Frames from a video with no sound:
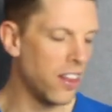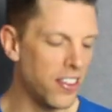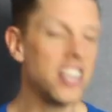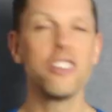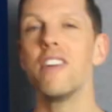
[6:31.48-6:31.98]

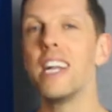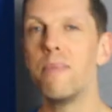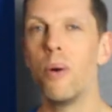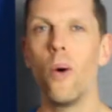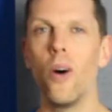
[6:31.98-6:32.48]
These are really
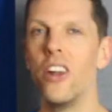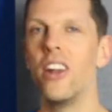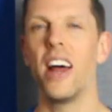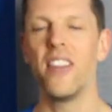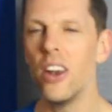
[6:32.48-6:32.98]

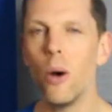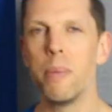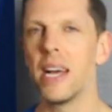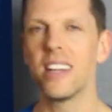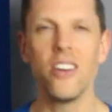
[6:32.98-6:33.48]
important. They're not
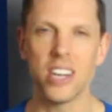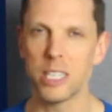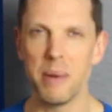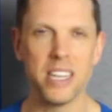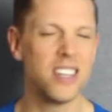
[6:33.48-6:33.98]
big, they're not
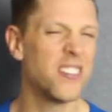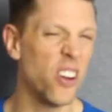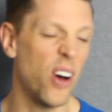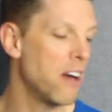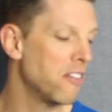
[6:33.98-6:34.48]
expensive, they're
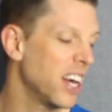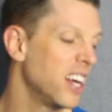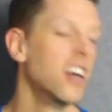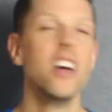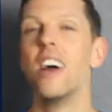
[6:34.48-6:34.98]
not
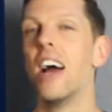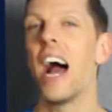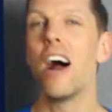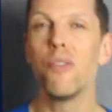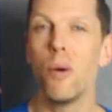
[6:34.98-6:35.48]
heavy.
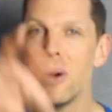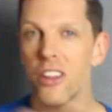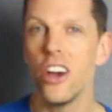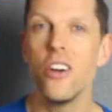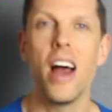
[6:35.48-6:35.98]
Have one with
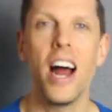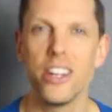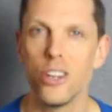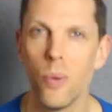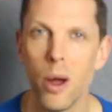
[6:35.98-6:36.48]
you
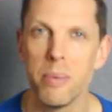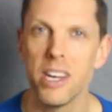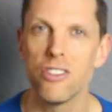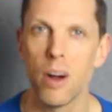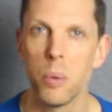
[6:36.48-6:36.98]
and you won't be
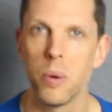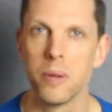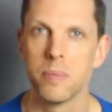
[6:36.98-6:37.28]
in trouble.